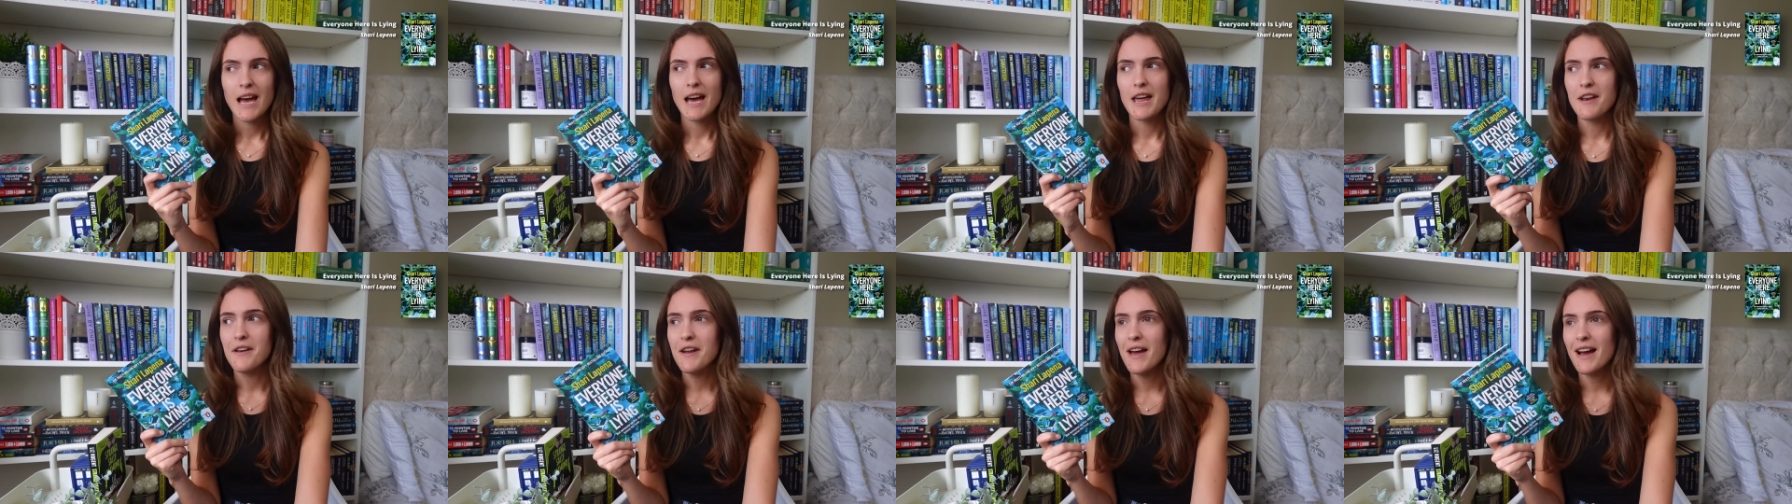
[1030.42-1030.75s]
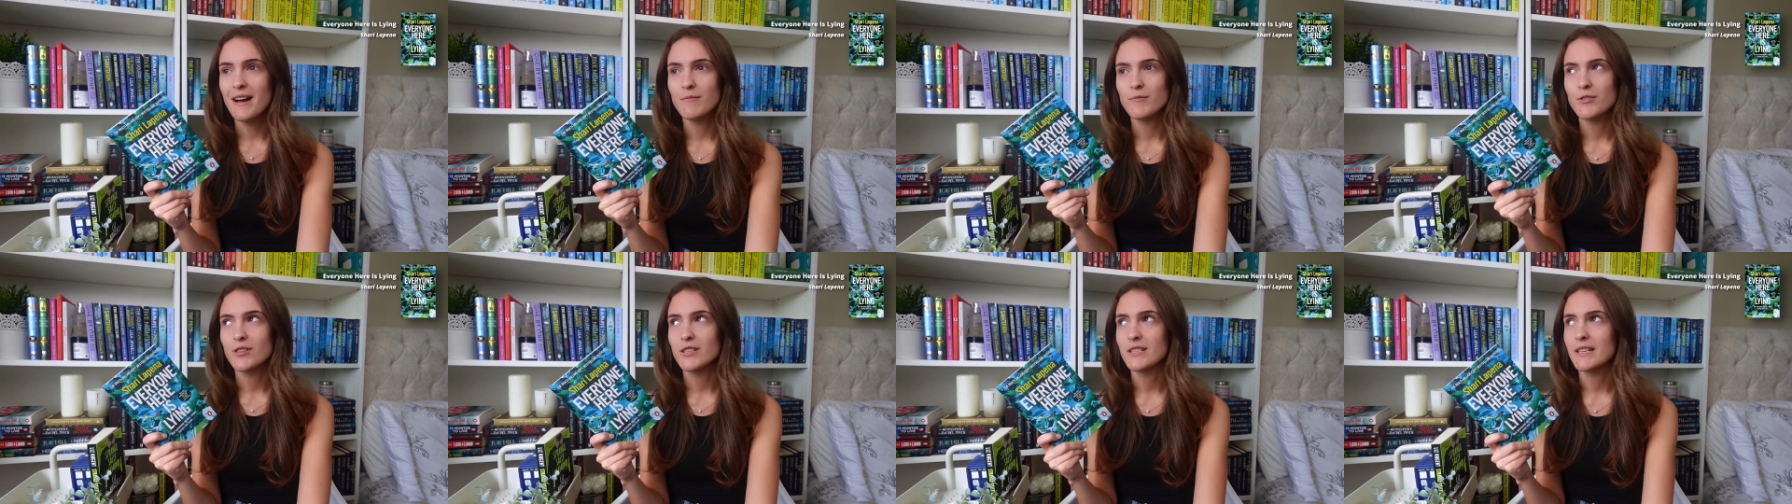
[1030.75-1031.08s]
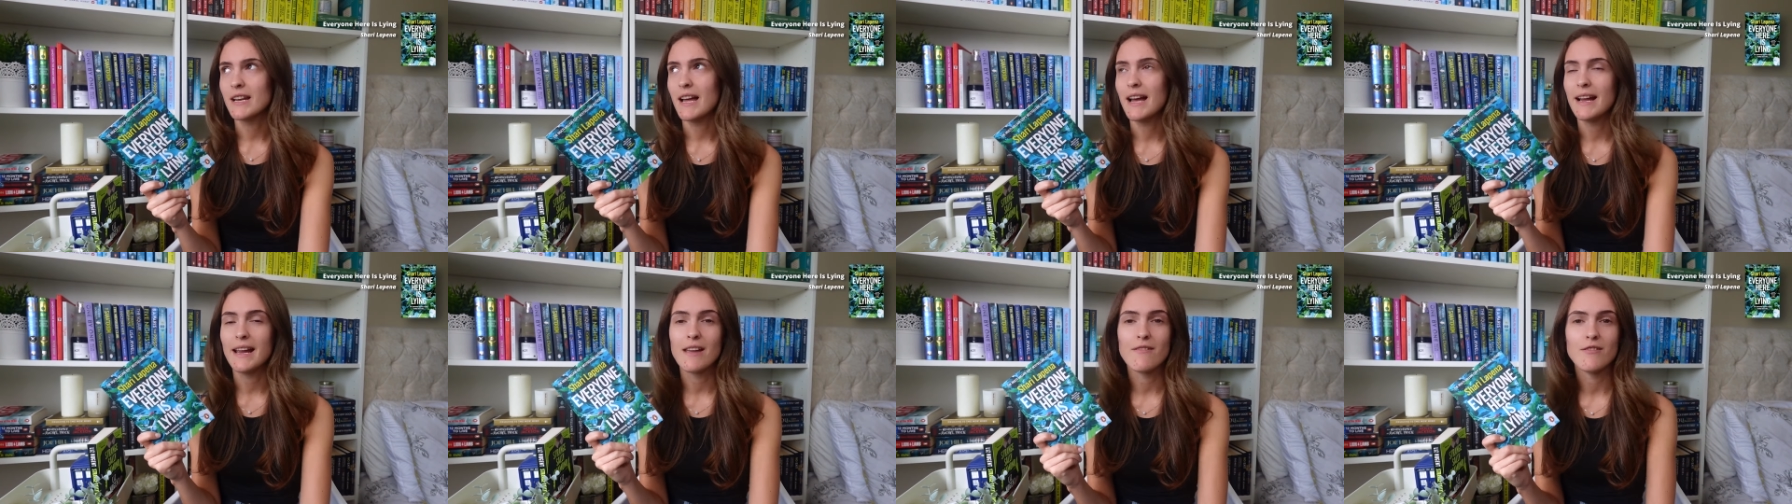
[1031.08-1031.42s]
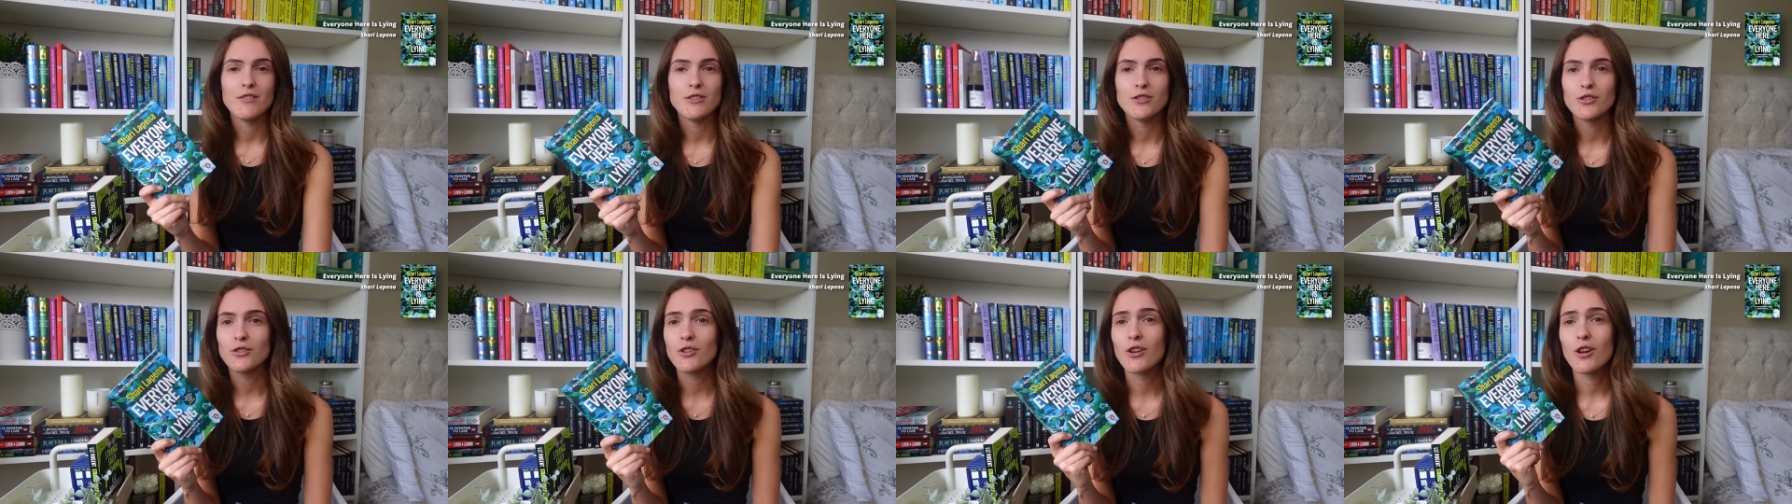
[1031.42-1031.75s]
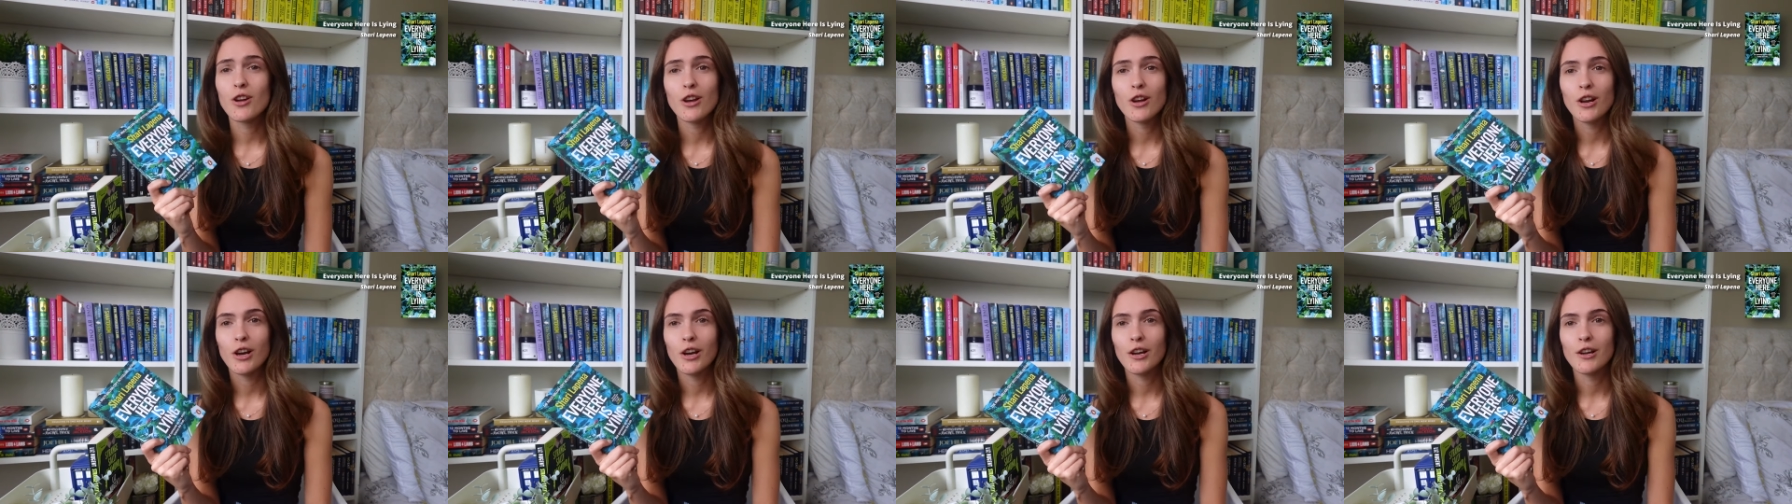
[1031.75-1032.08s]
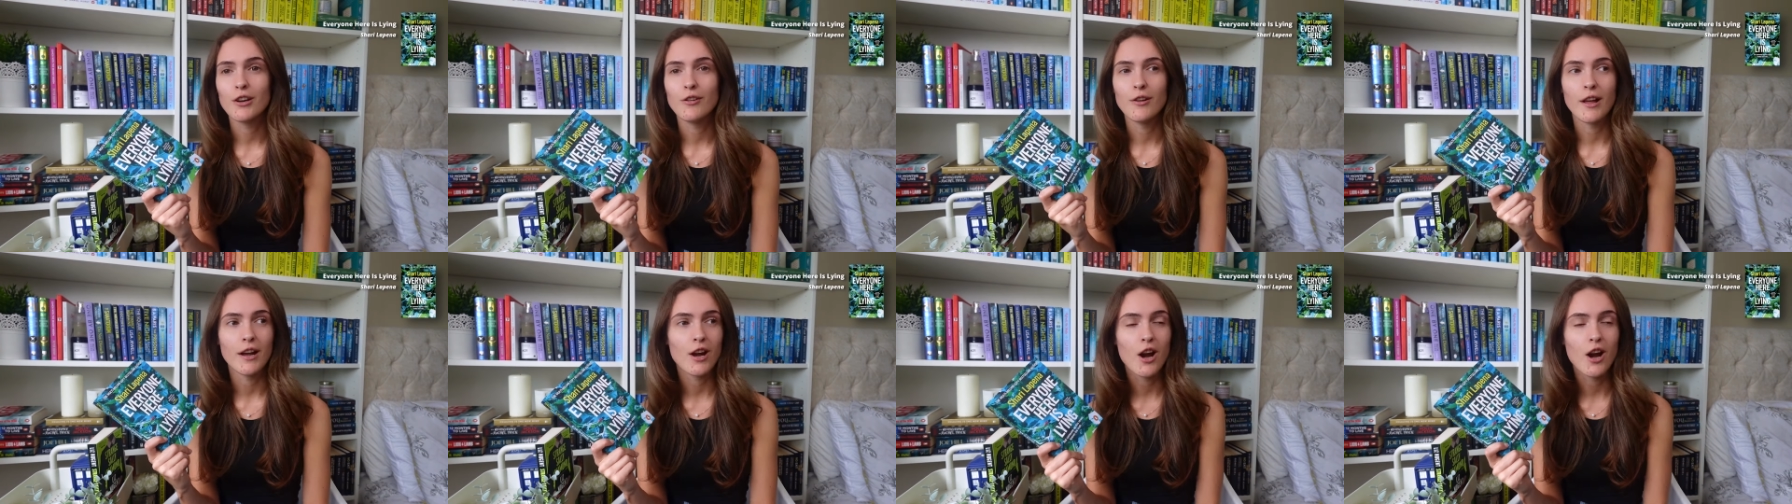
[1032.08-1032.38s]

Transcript: And now I'm just like, if it doesn't conclude,